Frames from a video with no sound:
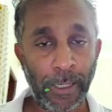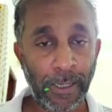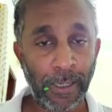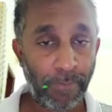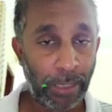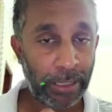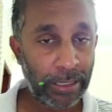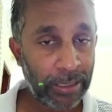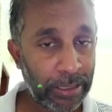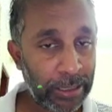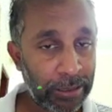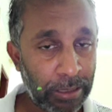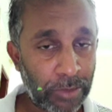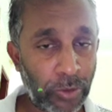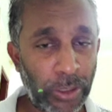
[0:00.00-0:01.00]
But the
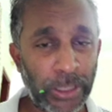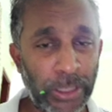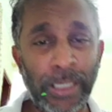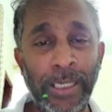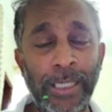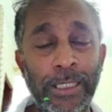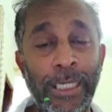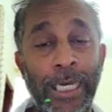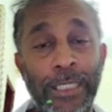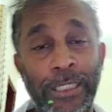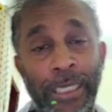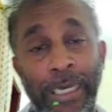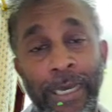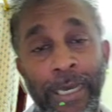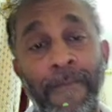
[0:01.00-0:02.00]
question is, they are
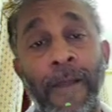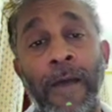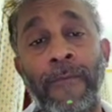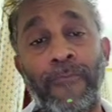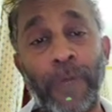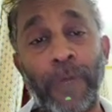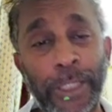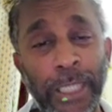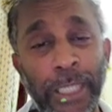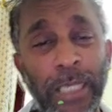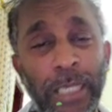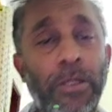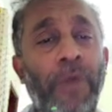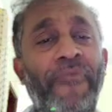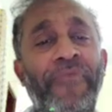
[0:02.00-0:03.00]
saying
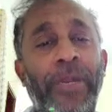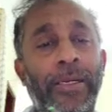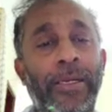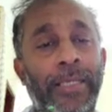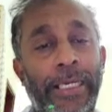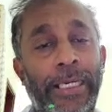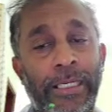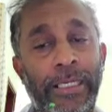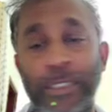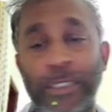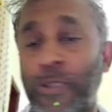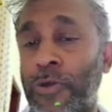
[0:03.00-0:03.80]
proceeds of non-current assets.